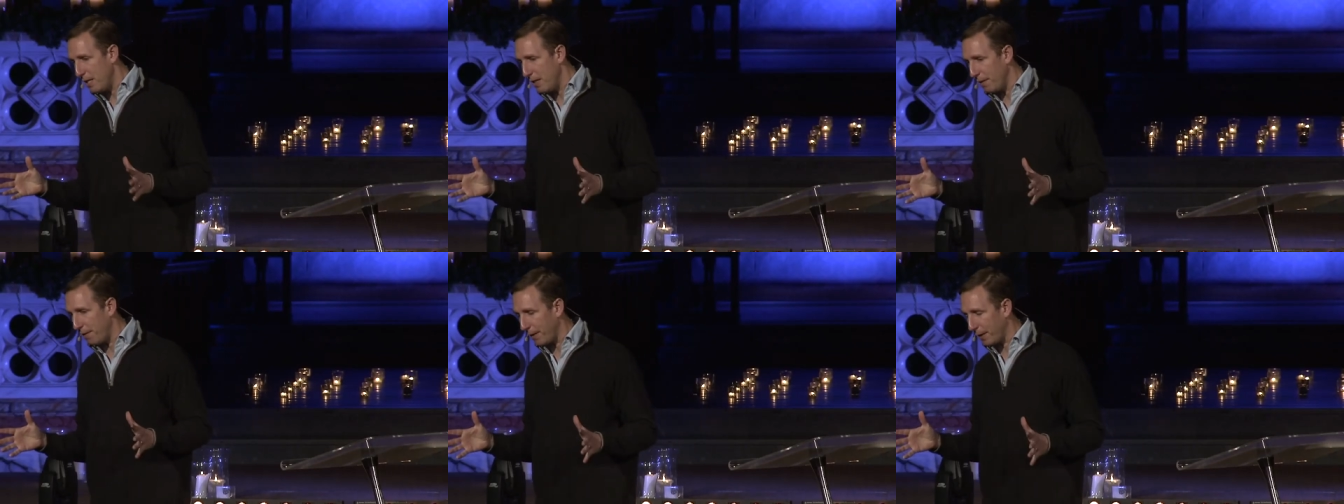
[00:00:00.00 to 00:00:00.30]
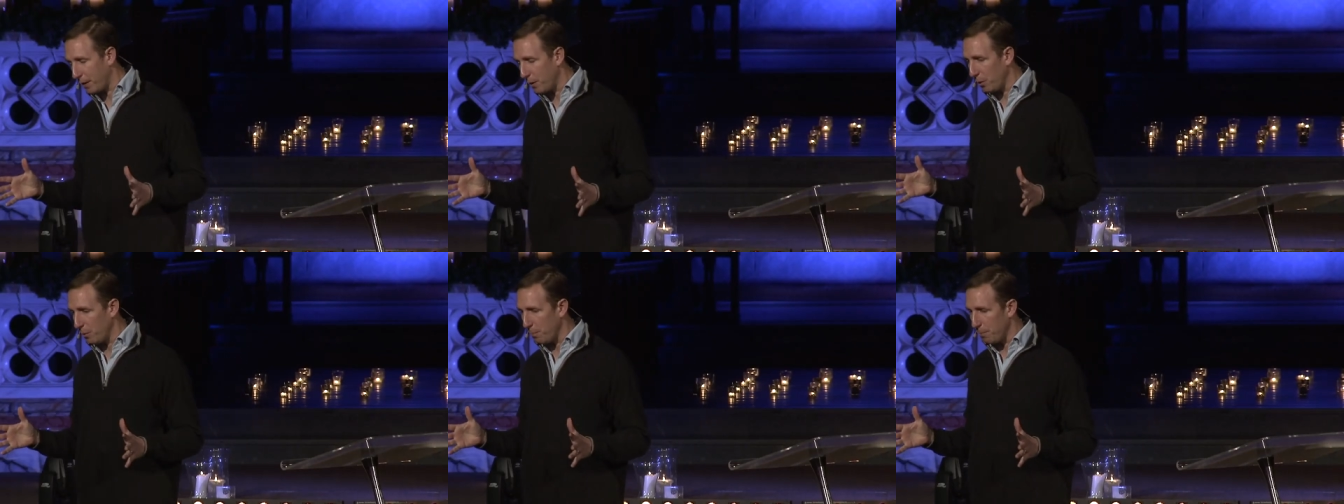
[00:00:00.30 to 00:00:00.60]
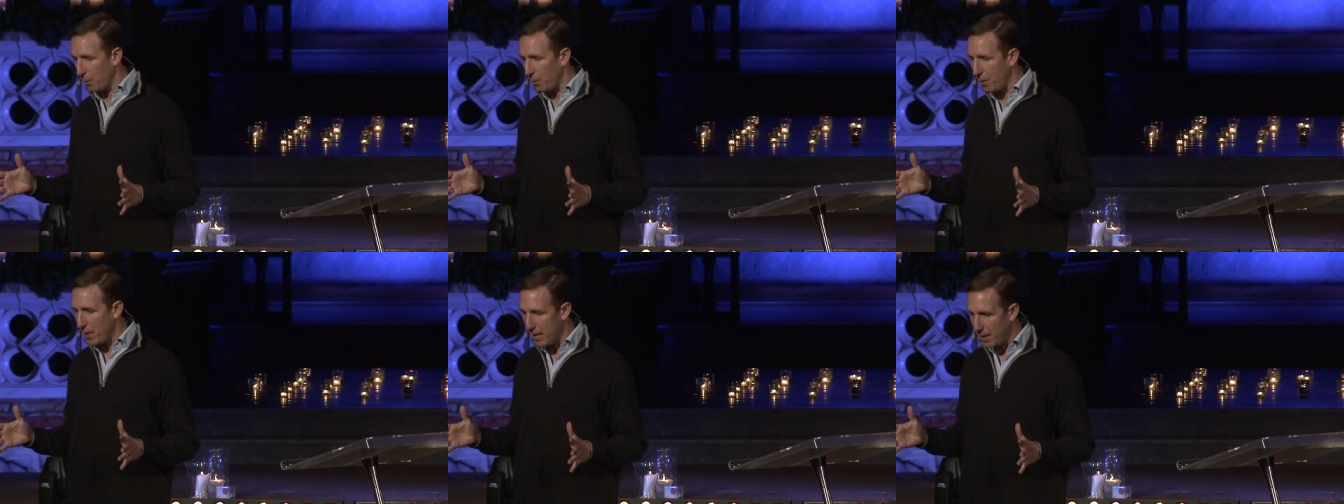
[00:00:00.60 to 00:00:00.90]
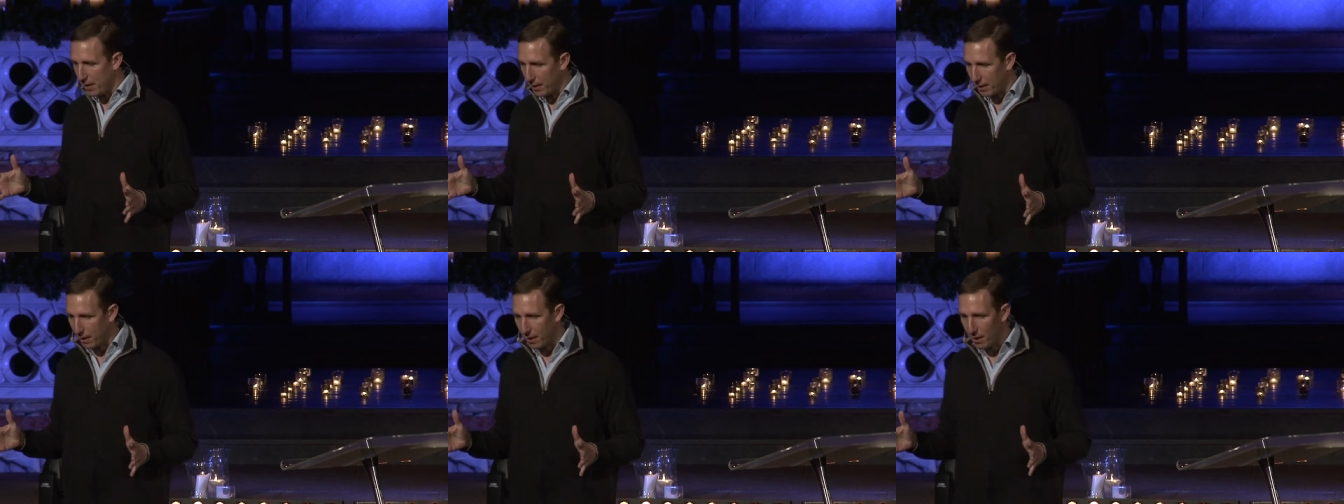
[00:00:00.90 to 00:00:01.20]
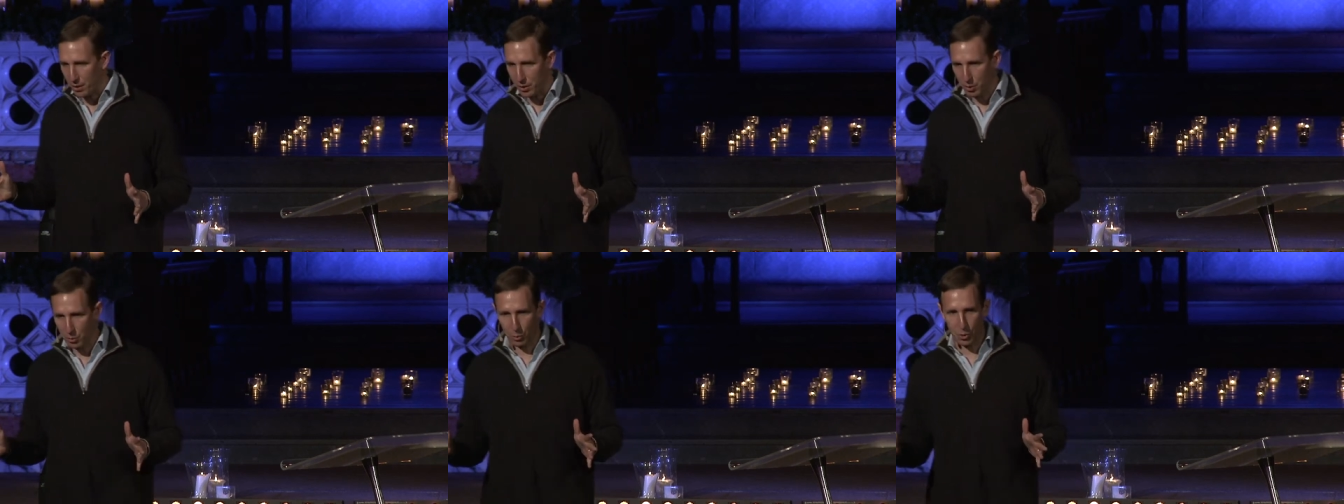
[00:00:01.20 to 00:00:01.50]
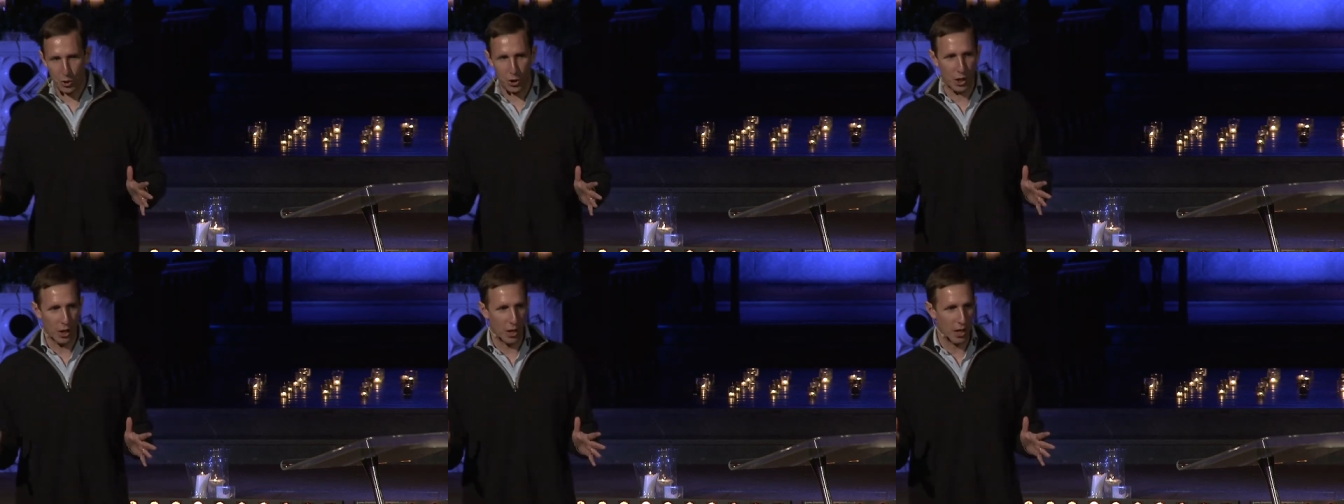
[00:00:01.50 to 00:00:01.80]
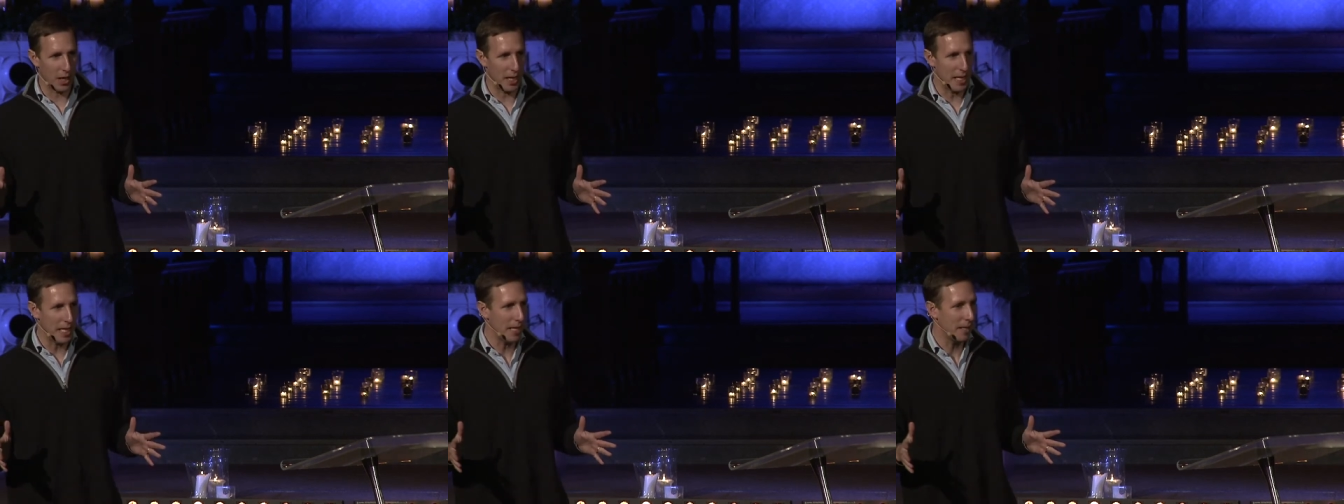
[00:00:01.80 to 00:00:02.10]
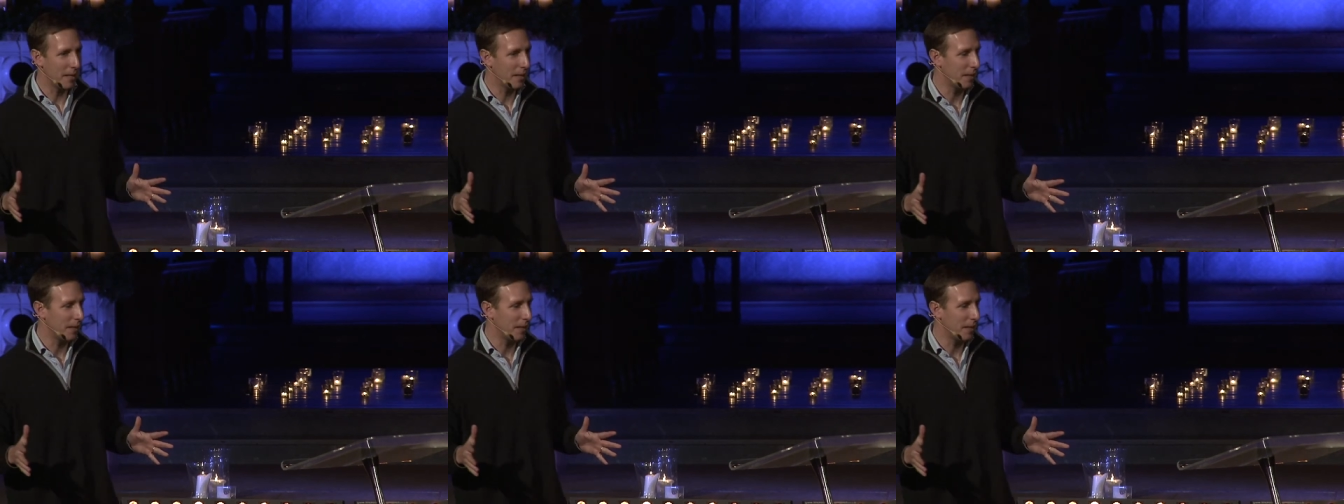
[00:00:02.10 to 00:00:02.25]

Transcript: difficult boy in her class called Charlie.